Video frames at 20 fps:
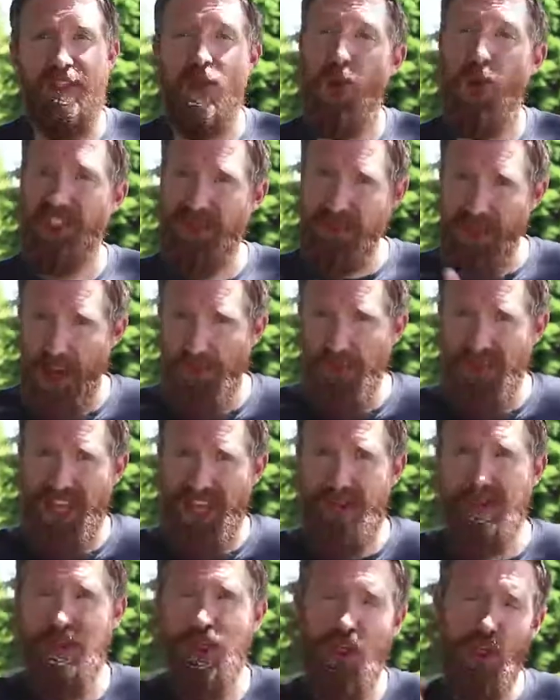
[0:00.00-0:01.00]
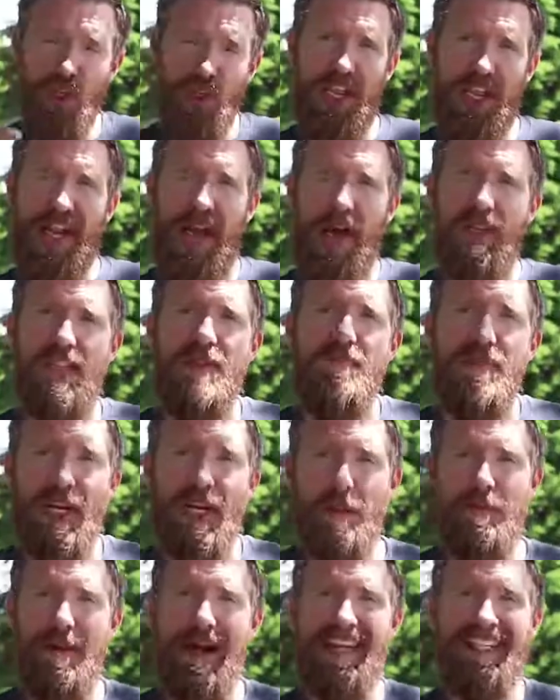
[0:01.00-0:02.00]
if you want some help with that, be sure to check out the
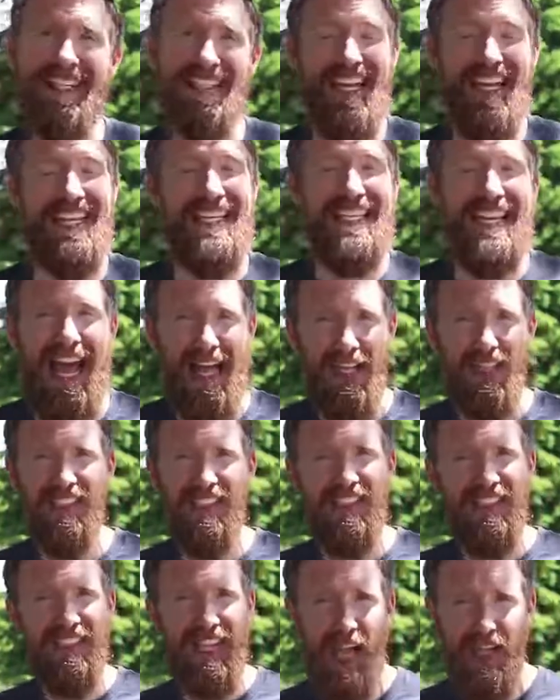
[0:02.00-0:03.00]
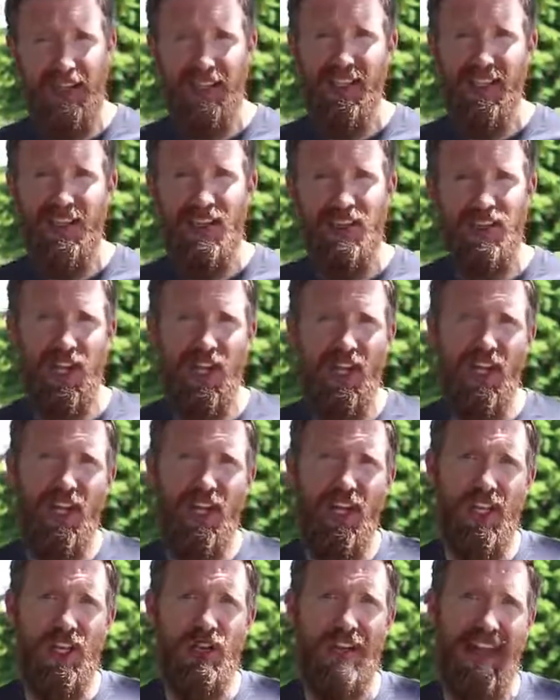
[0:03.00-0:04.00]
BiggerPockets analysis calculators.
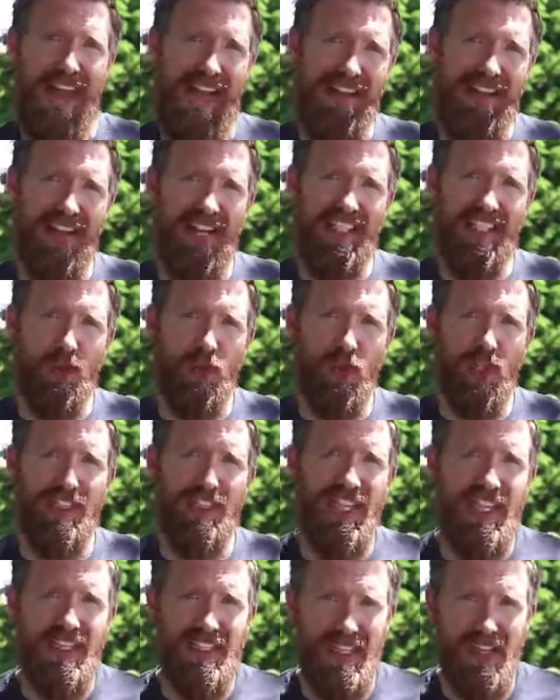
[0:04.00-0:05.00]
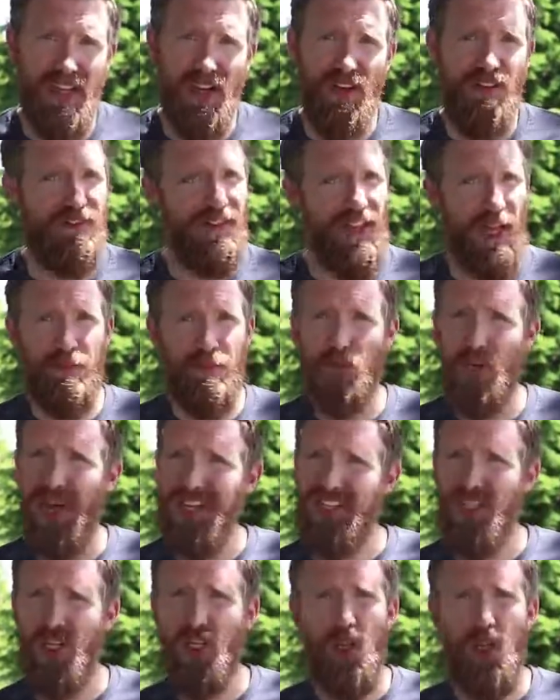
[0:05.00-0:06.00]
You can analyze a real estate deal, flip,
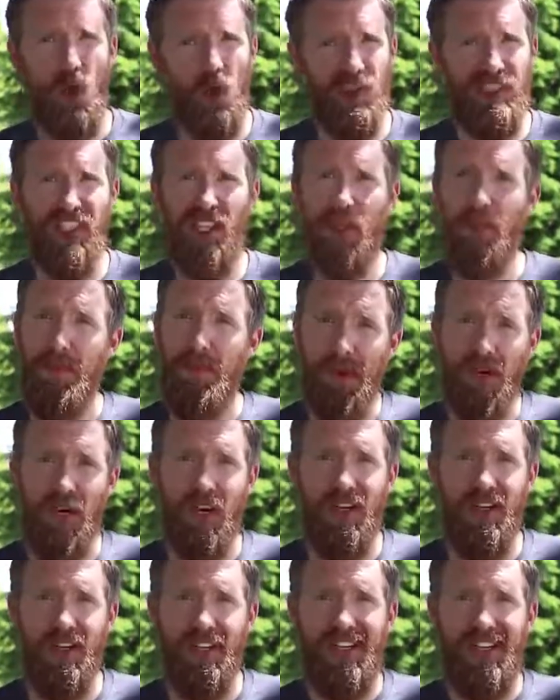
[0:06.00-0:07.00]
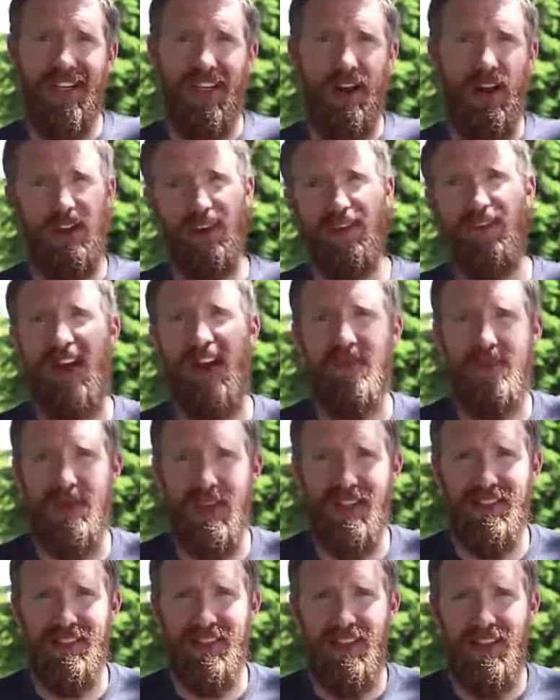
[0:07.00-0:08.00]
rental, wholesale, burr, in under five
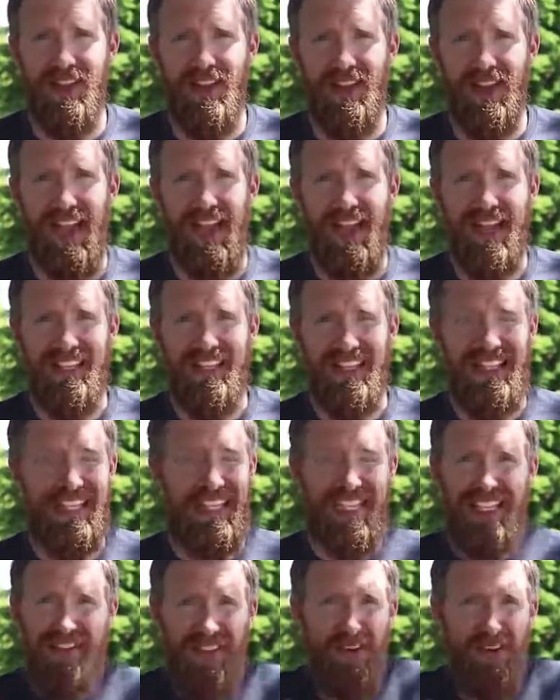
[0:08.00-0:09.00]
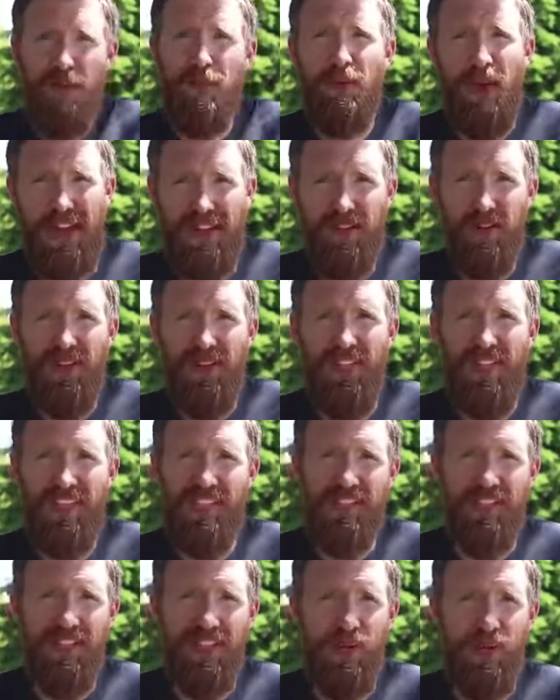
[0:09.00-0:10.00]
minutes. And even if you're brand new to
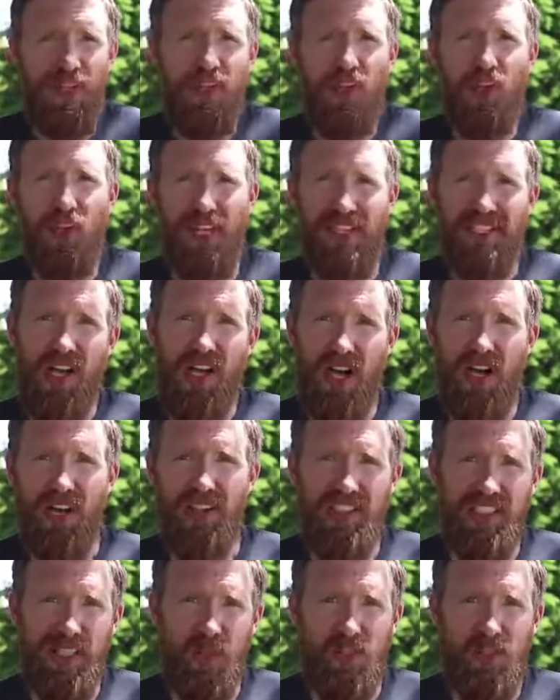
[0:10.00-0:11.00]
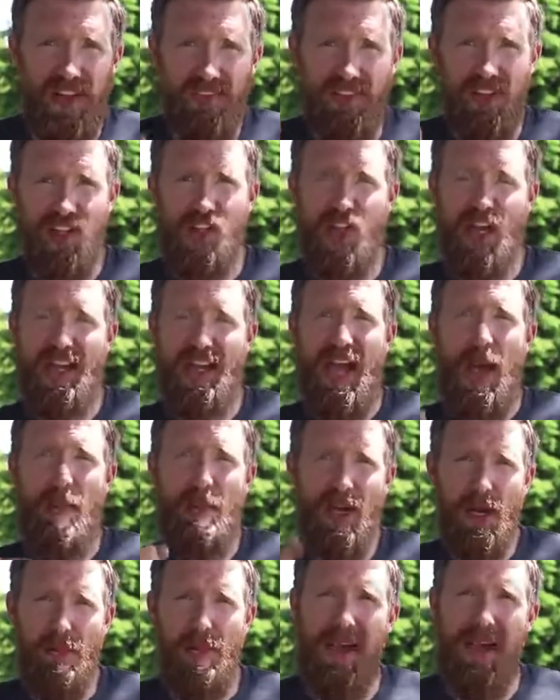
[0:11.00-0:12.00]
this, you can learn a ton. So definitely check it out,
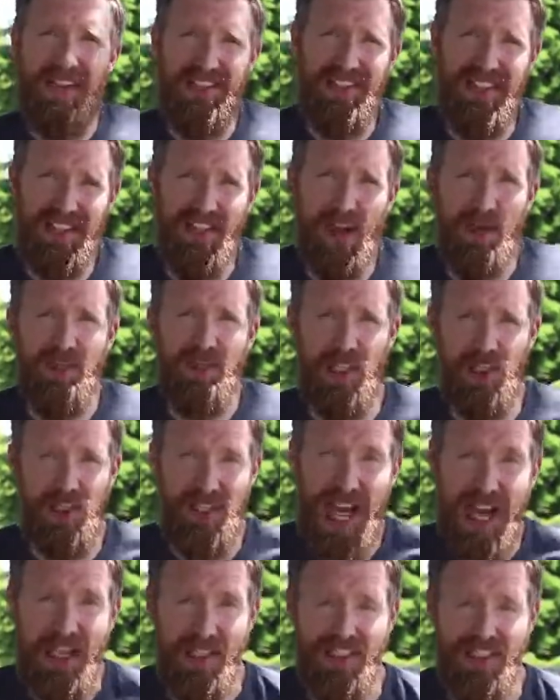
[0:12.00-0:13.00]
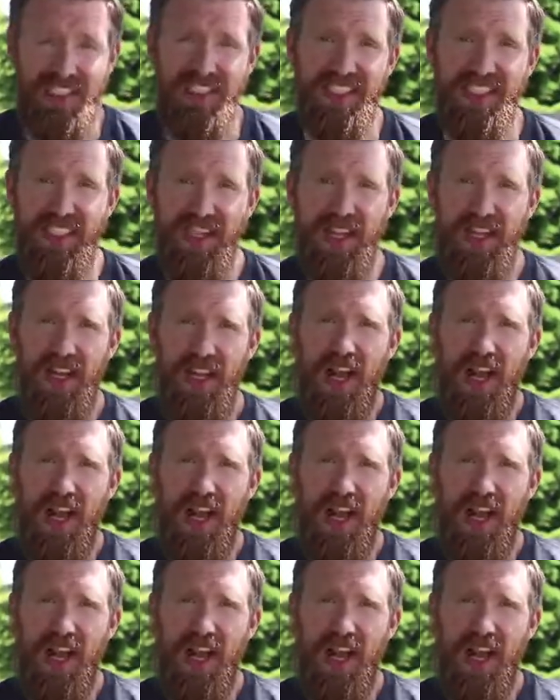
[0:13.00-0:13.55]
bigger pockets dot com slash analysis.